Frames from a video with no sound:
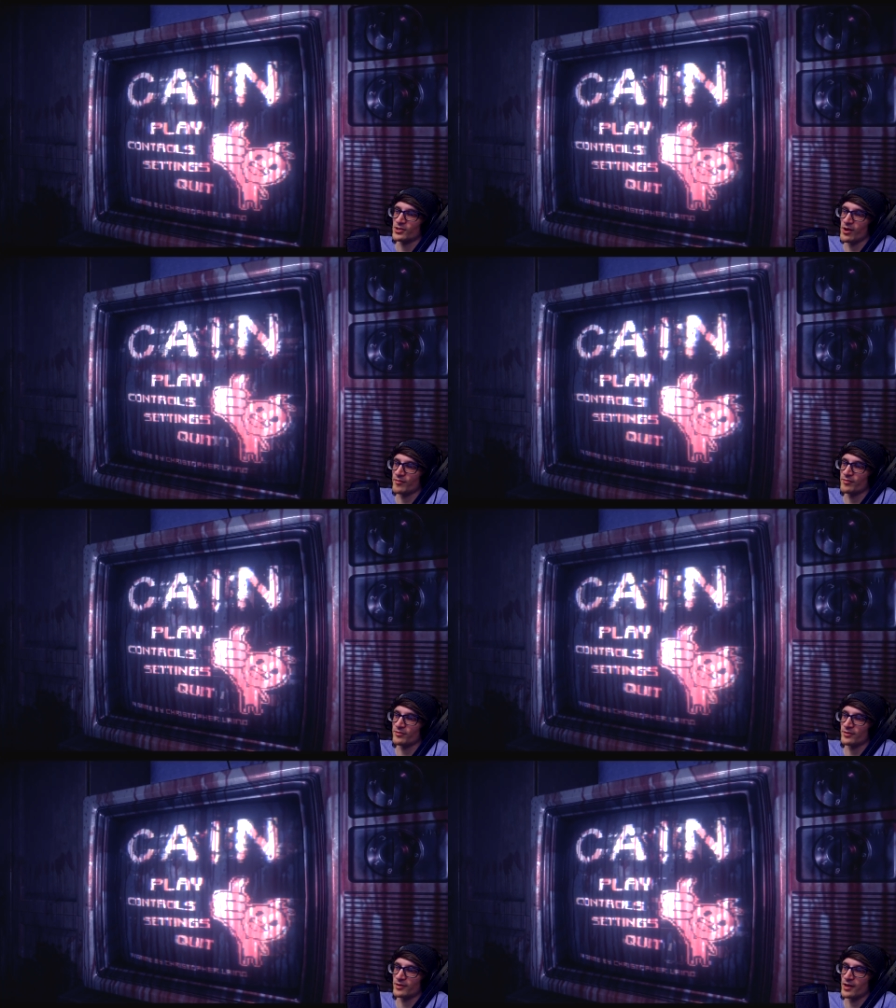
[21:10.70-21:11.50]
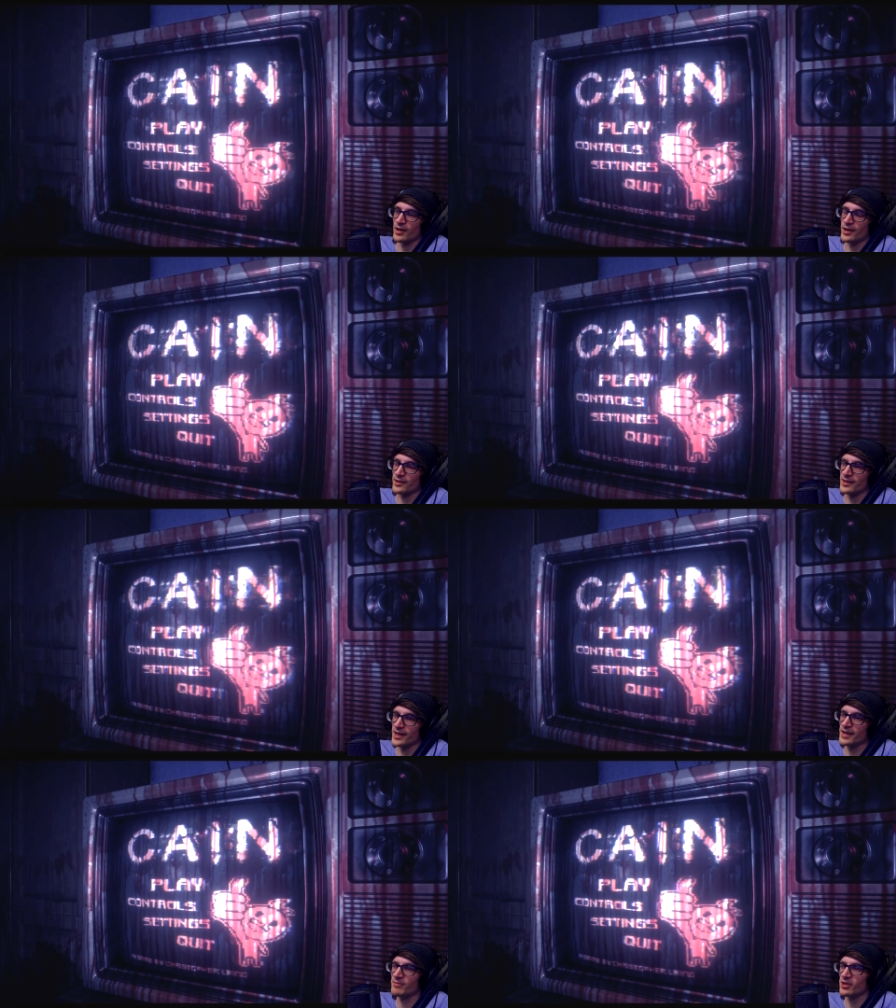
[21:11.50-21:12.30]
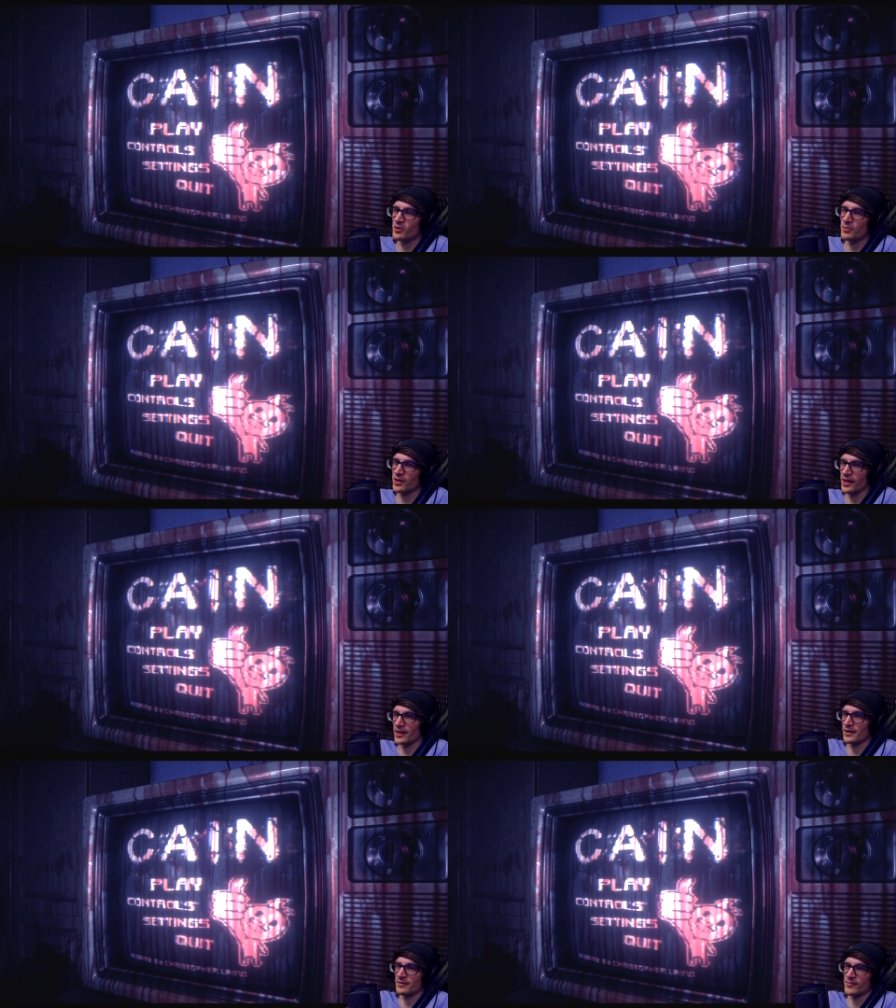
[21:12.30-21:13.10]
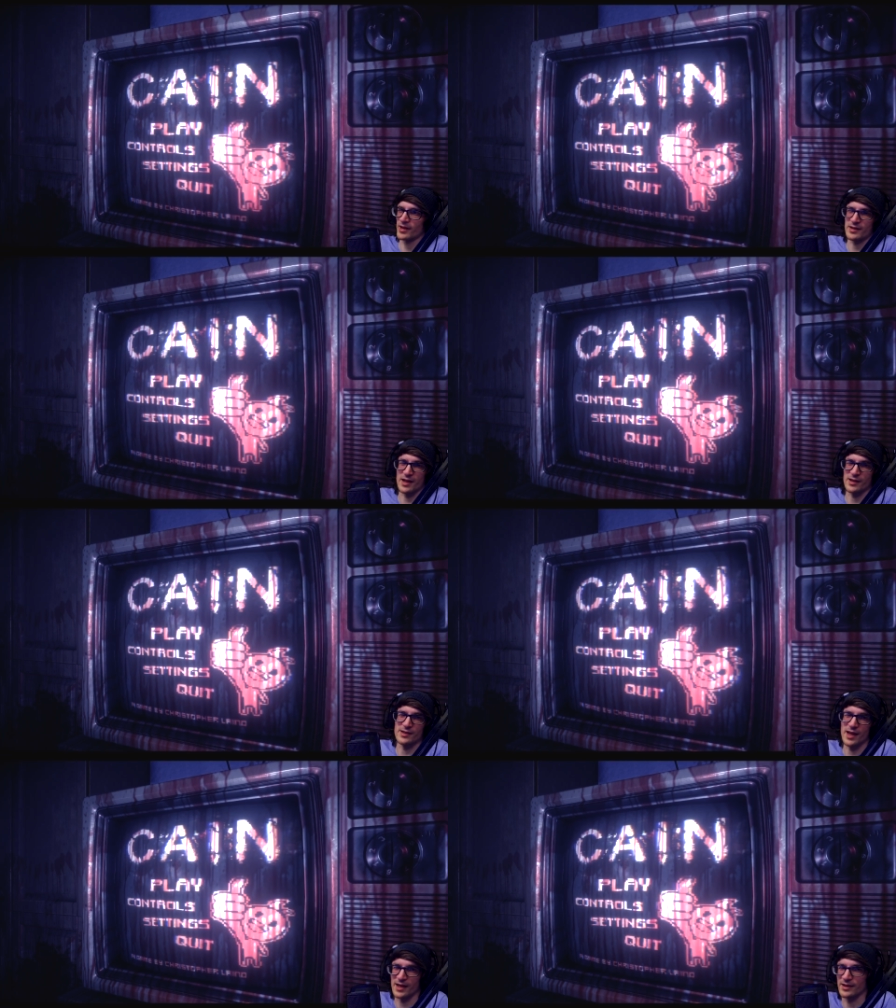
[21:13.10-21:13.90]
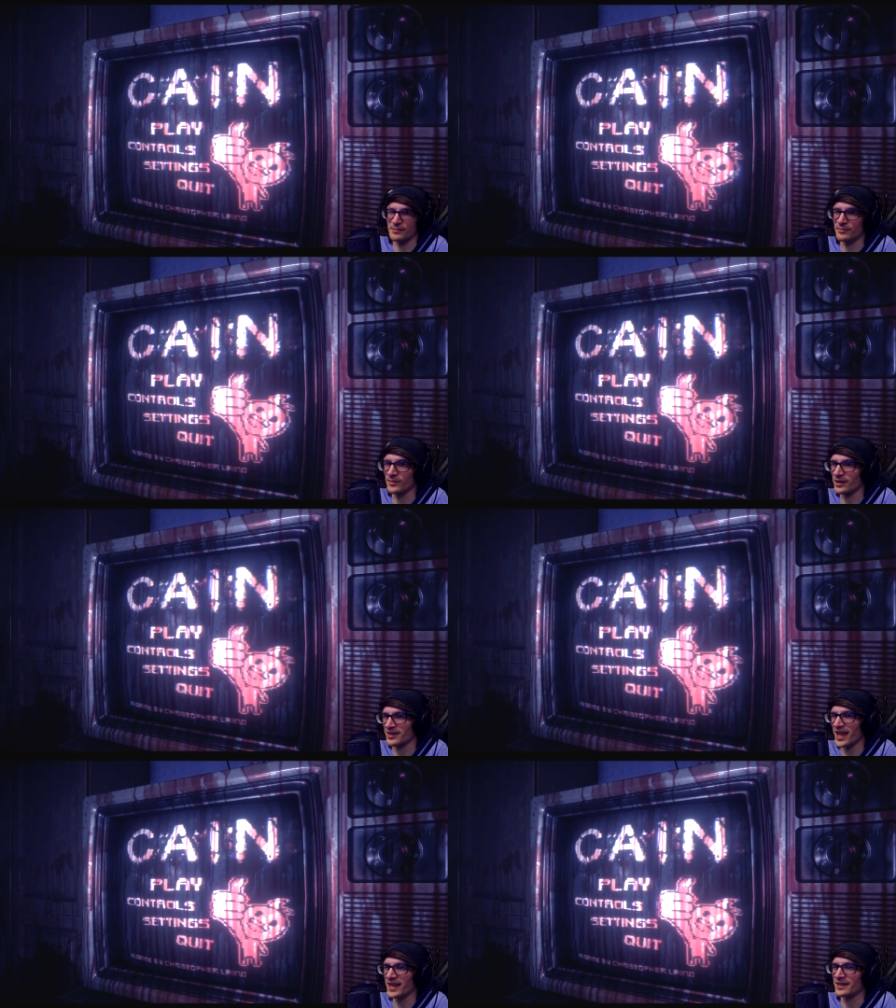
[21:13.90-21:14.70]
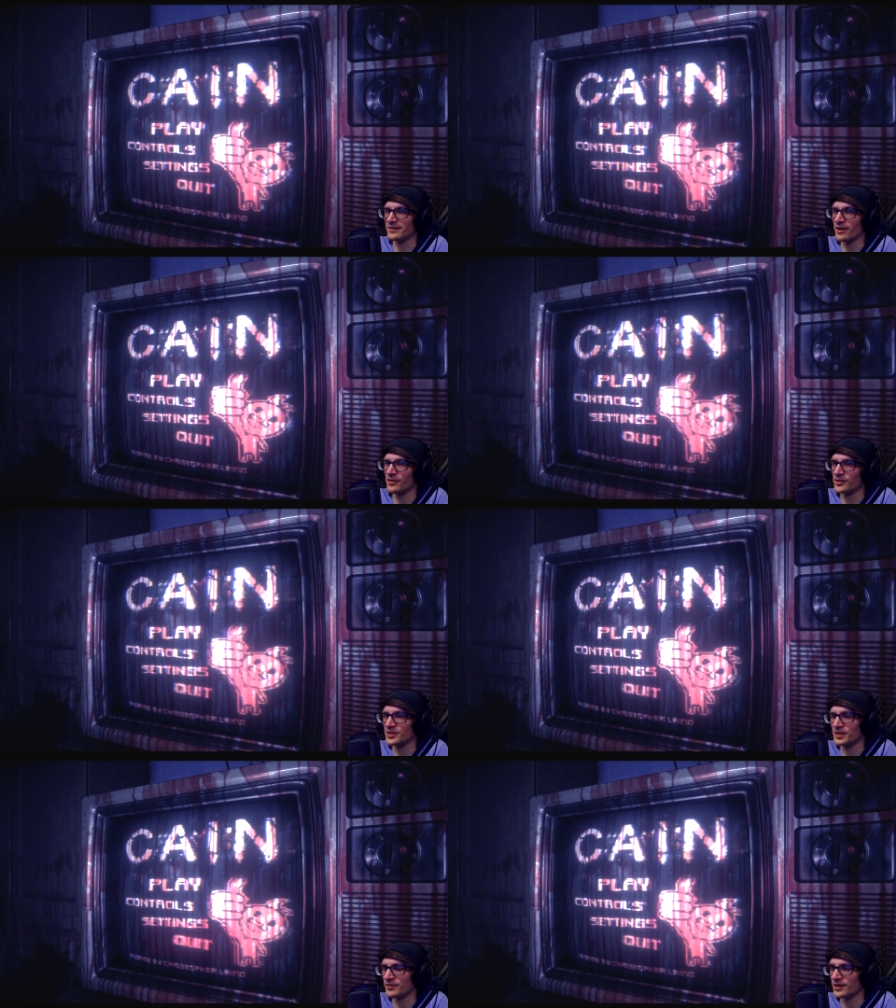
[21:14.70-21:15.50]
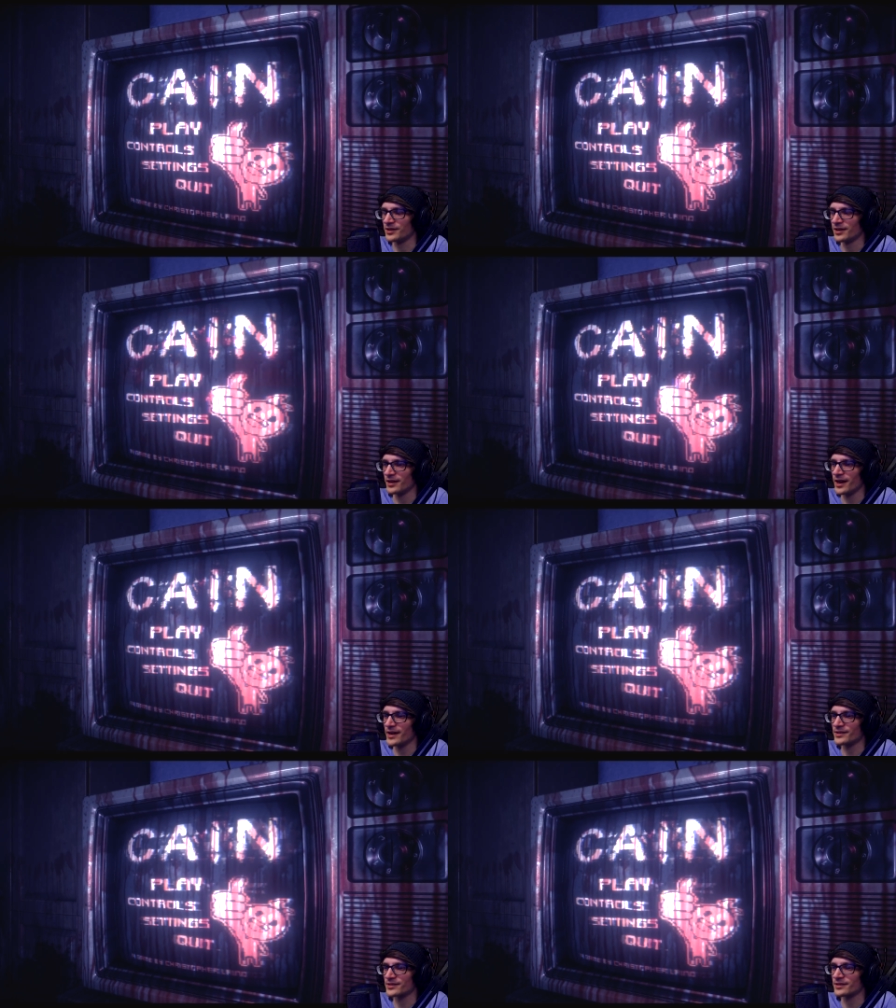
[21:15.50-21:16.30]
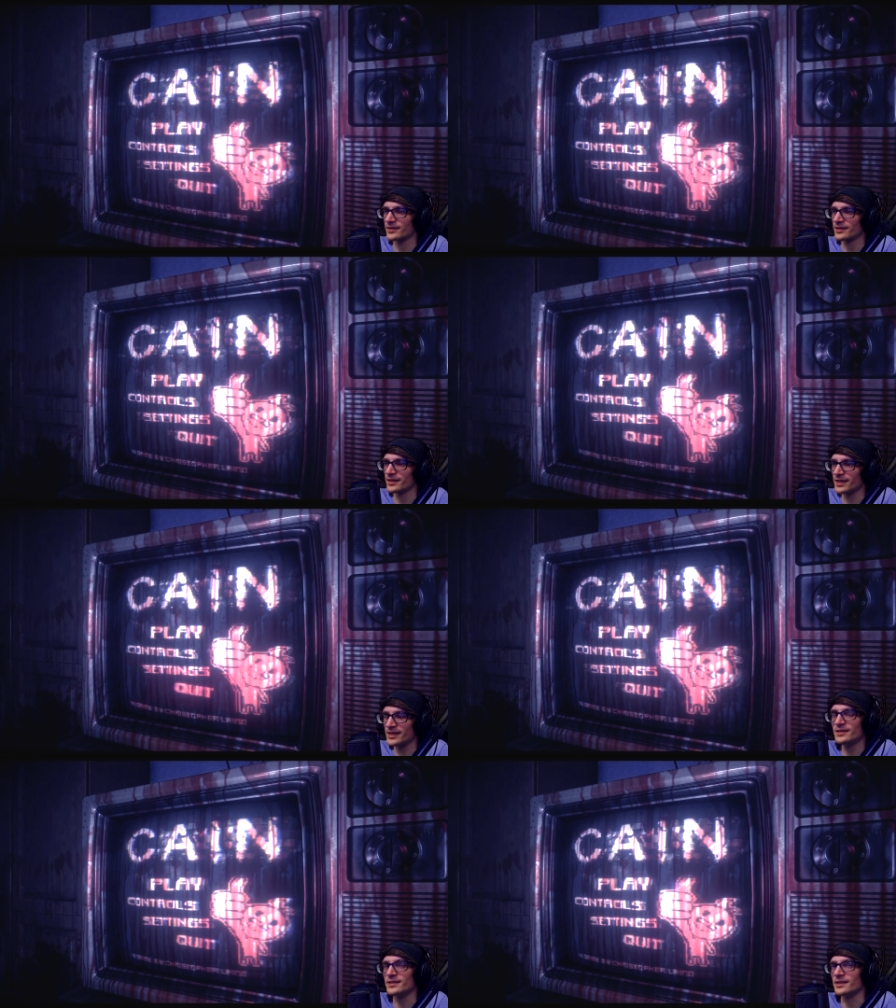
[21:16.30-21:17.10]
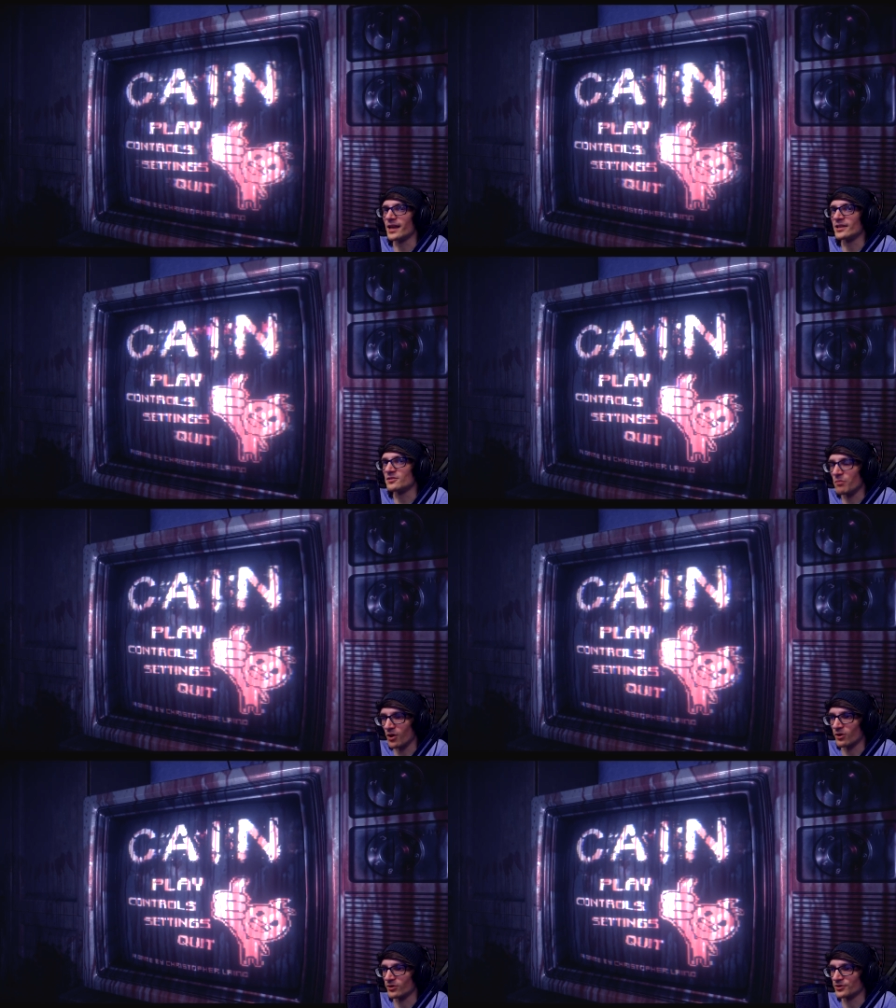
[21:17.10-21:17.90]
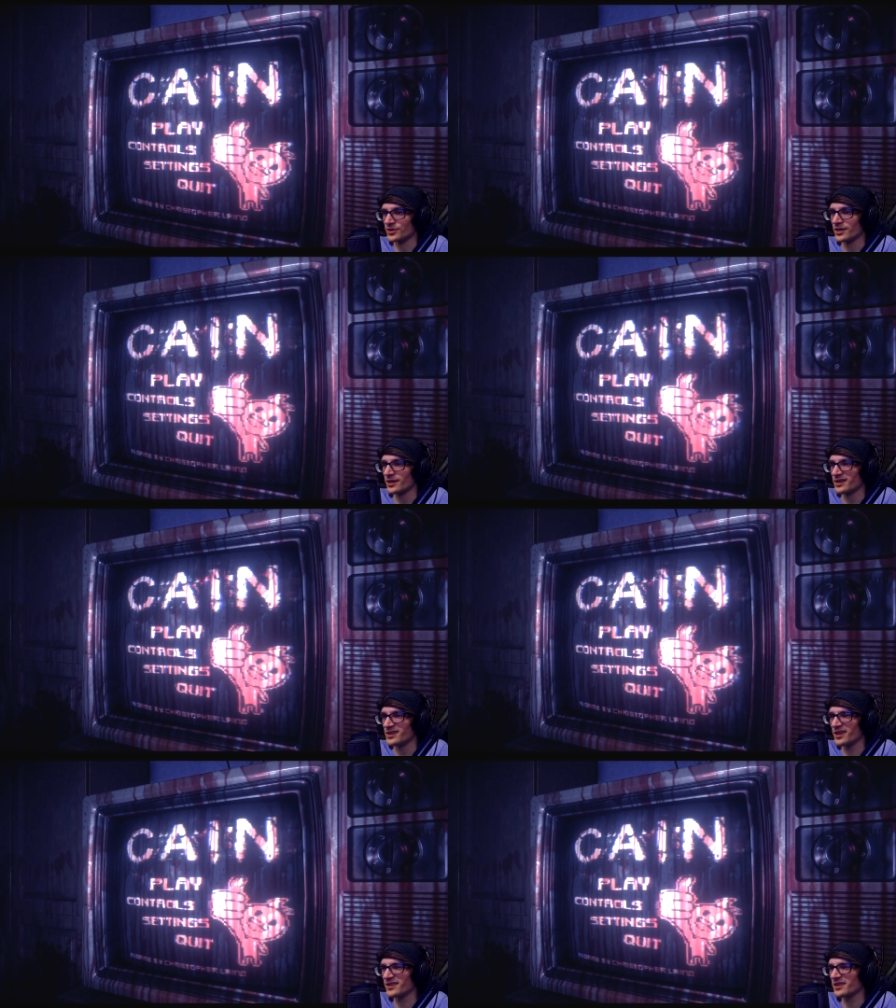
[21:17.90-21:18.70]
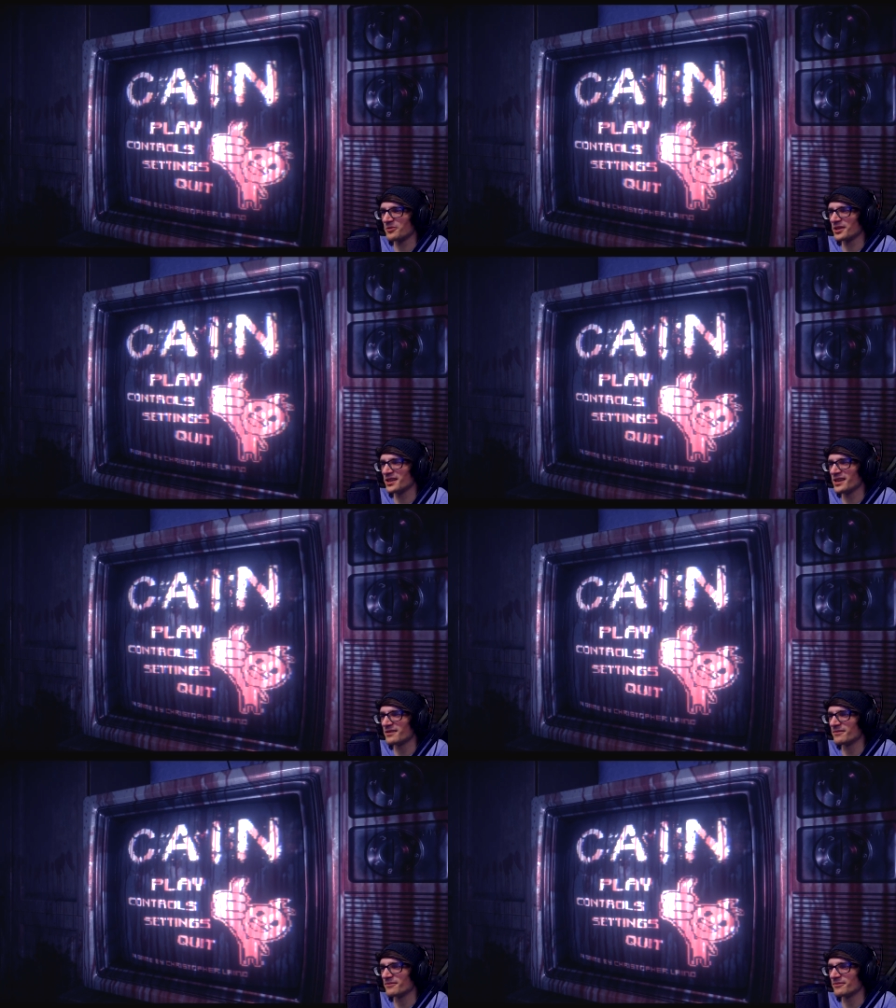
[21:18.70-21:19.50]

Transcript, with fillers: You have a game that you're playing, aka game, a Cain on the TV, and it's easy as balls. Nothing really